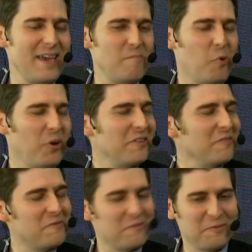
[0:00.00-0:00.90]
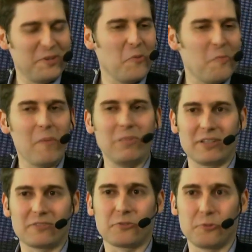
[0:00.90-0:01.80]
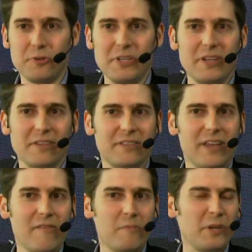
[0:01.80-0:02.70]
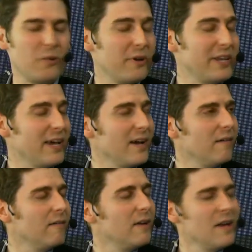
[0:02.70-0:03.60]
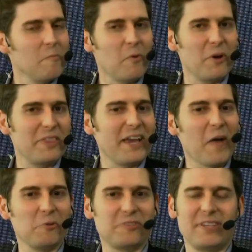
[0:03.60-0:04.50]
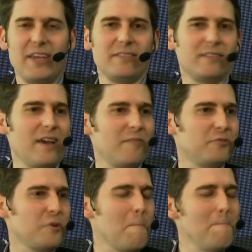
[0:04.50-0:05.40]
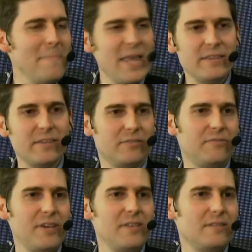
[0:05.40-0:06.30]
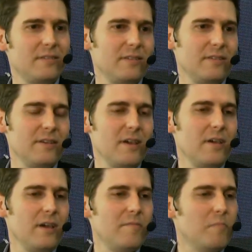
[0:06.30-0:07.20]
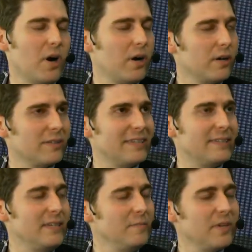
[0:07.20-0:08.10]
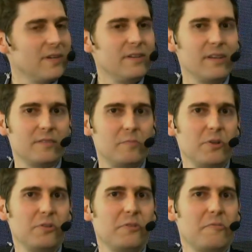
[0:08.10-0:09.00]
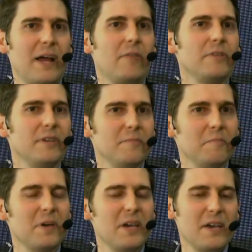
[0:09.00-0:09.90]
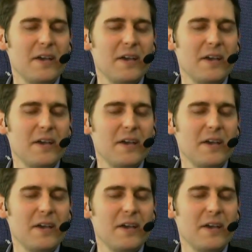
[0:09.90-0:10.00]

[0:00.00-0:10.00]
a point of, you know, public scrutiny as they have been going now. But one thing I will say is I have tremendous faith in, in Mark, the team that he has built around him,